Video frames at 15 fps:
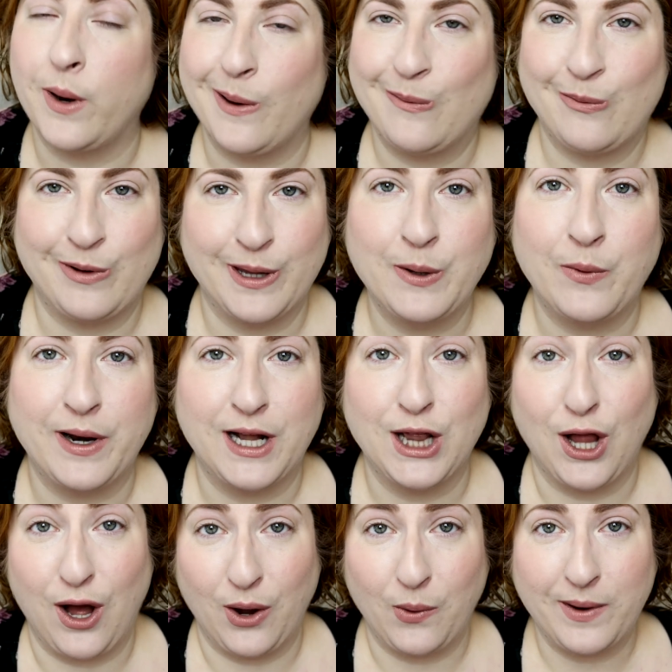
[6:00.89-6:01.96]
when I really want a
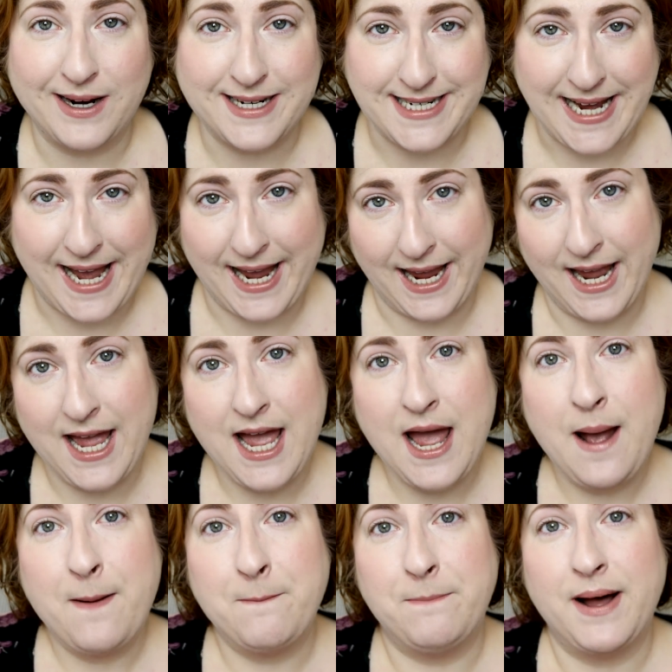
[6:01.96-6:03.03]
long wear day,
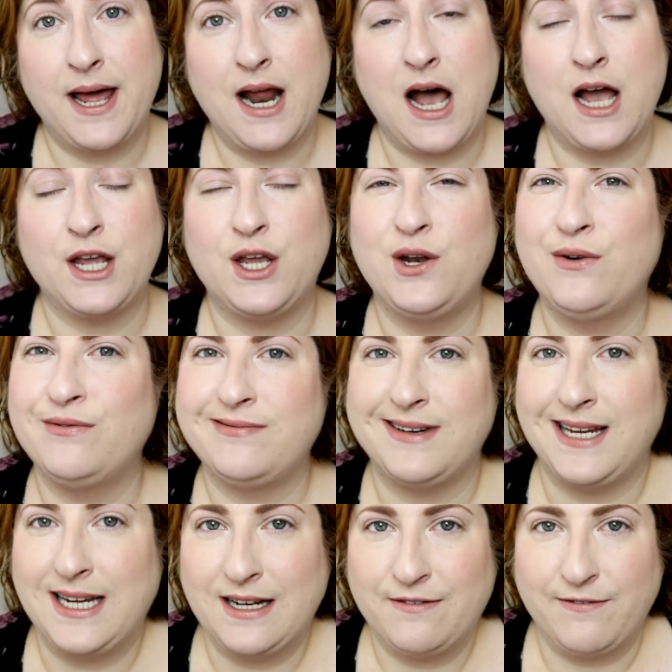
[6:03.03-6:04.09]
but uh, you don't
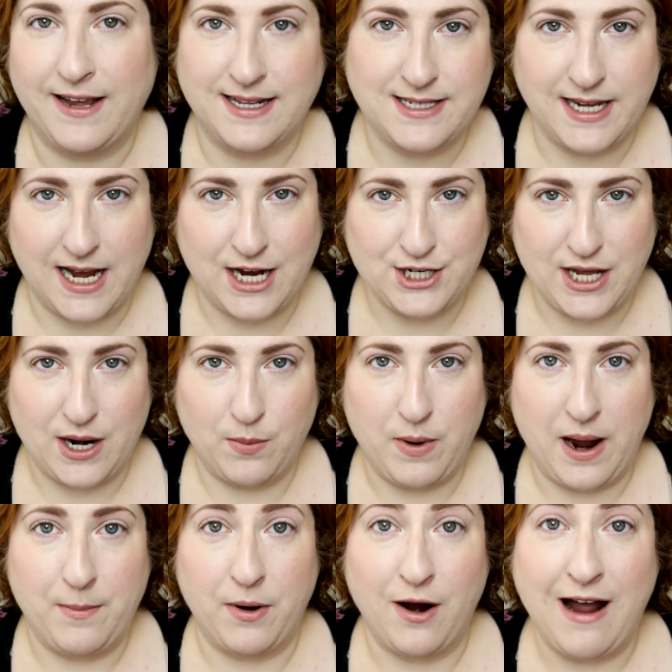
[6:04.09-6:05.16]
need fancy eyeshadow
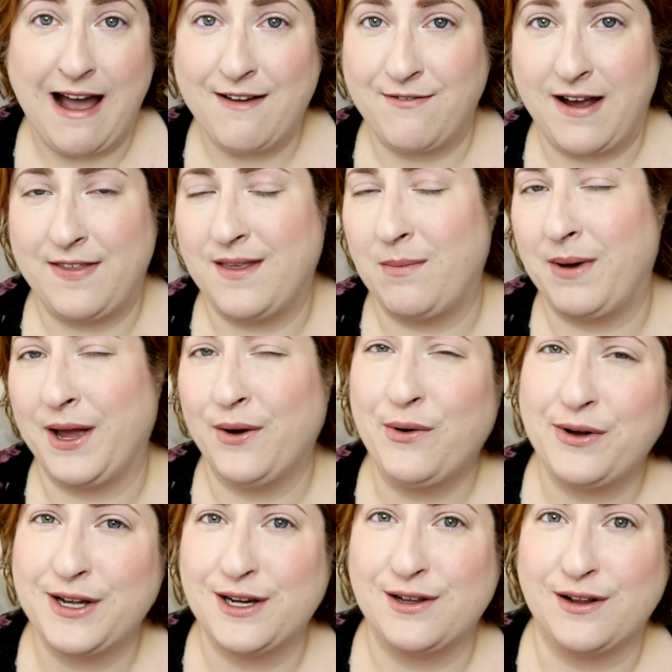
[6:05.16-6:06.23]
primer. I find that my
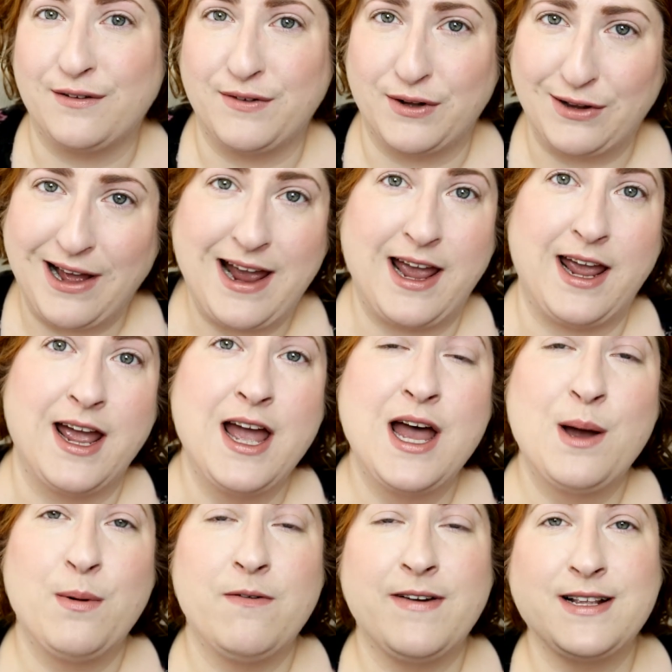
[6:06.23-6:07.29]
oil of Olay
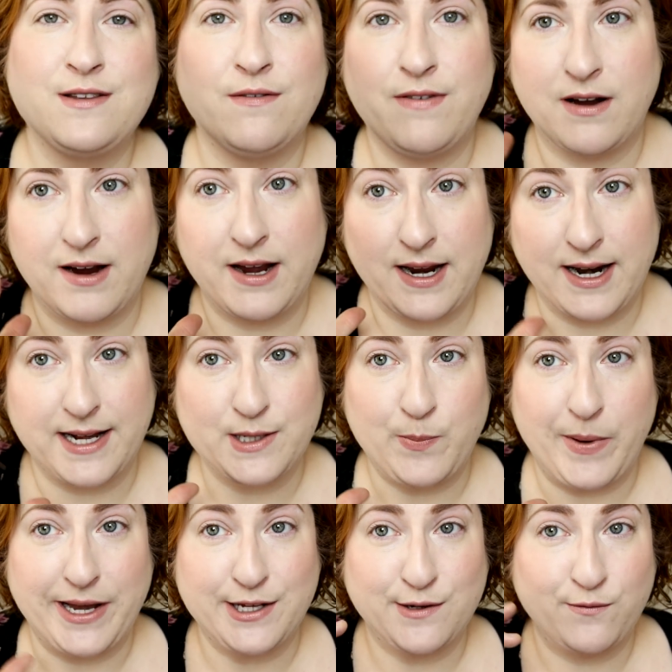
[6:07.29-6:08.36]
provides a very nice
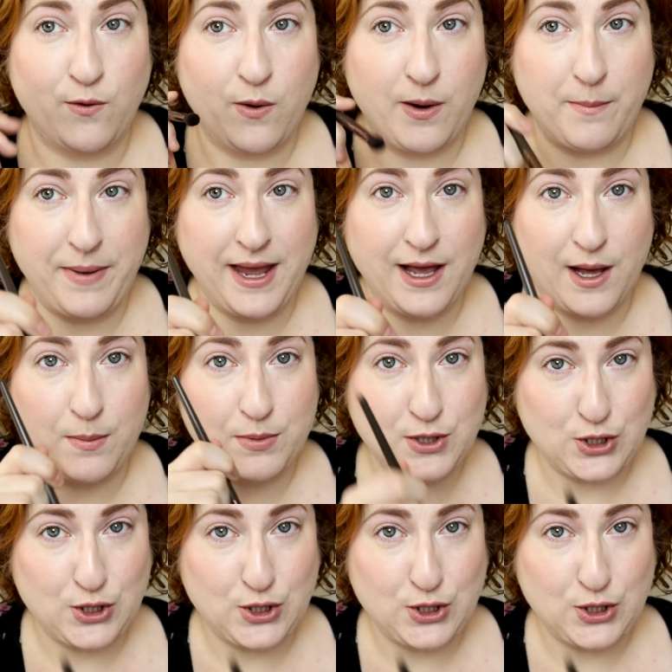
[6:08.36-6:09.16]
base for makeup